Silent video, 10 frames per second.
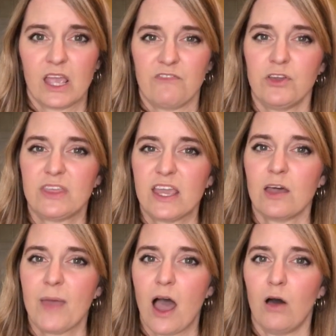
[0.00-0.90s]
If you think
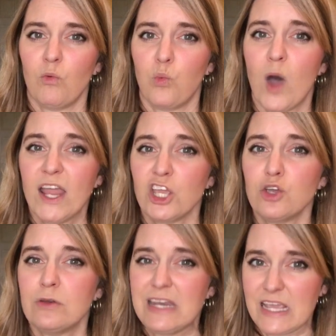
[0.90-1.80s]
about what
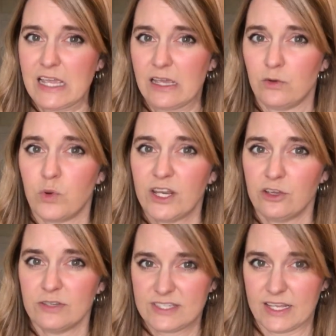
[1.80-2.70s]
you need when
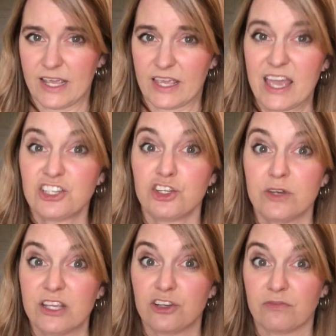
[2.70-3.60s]
you sing, yes, you
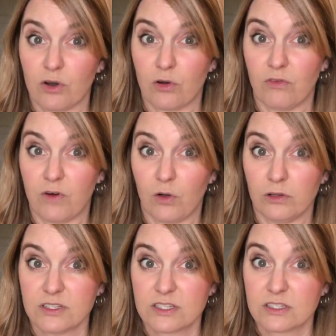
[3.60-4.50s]
need your vocal
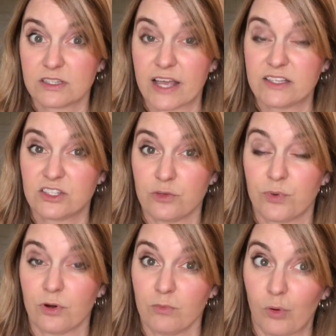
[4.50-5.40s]
folds. That's
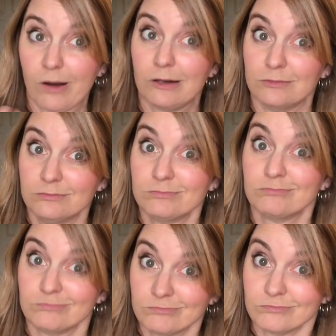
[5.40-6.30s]
super important.
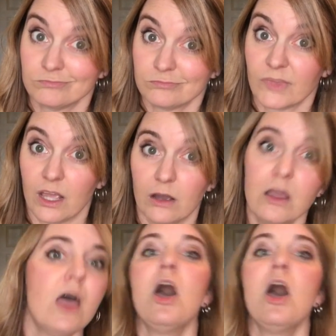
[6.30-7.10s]
Yeah.